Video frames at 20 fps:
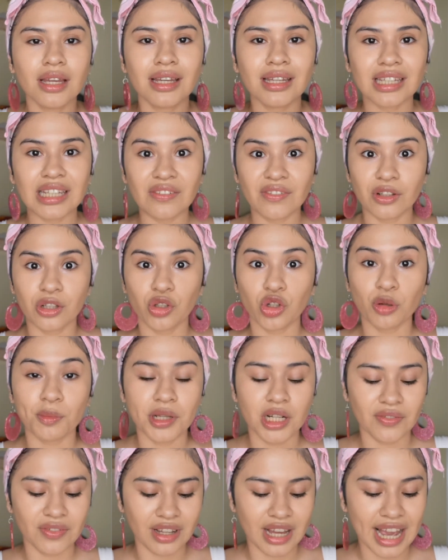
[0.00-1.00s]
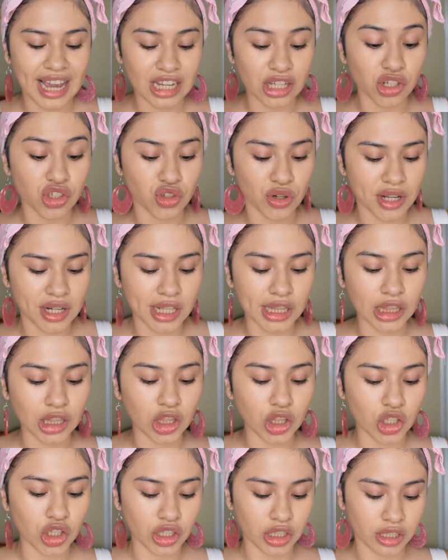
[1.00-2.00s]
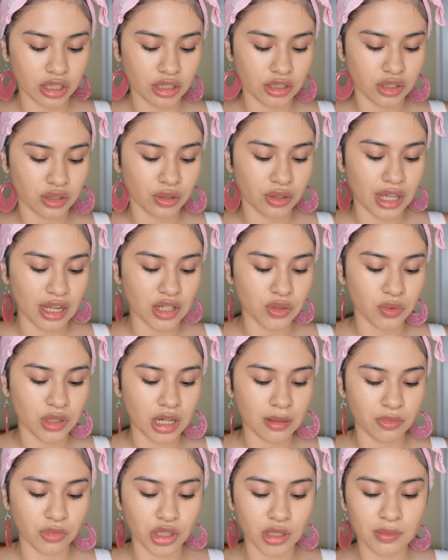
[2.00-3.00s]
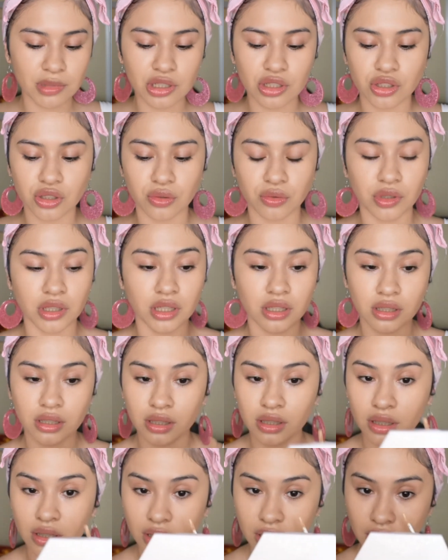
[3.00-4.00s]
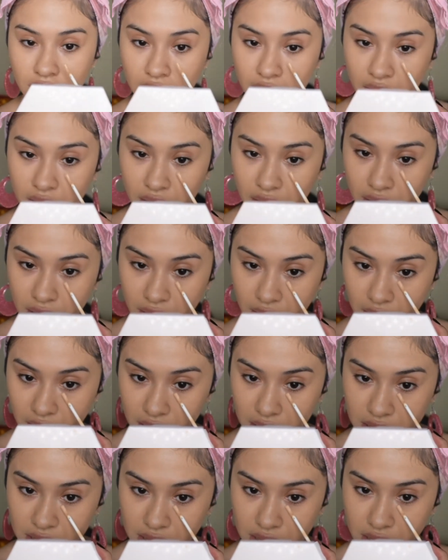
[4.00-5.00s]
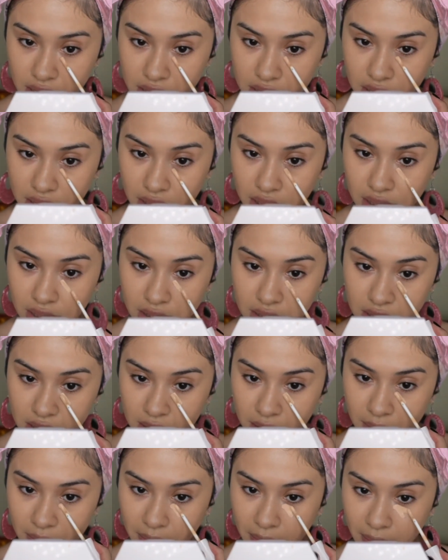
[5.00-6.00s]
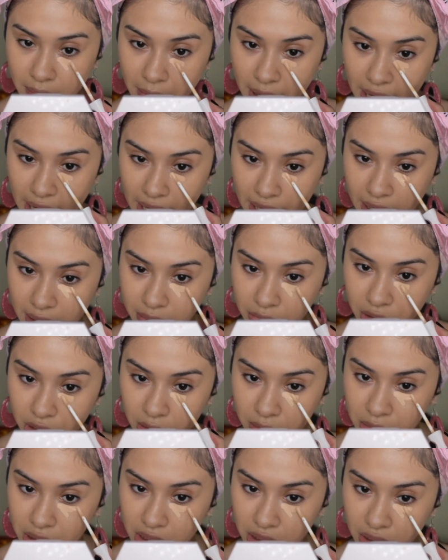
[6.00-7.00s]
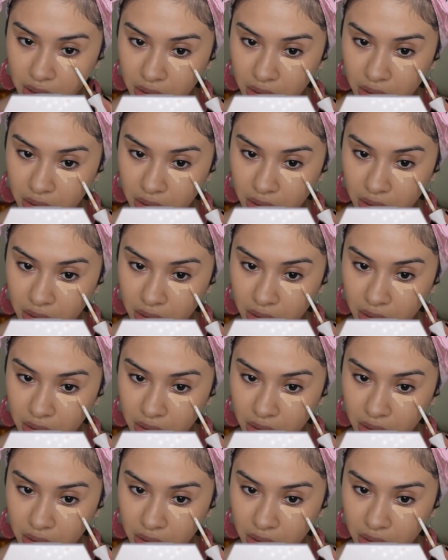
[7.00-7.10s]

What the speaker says: give a little bit of a hydrated look. So that is what I'm going to be doing. And since it is matte, I'm going to be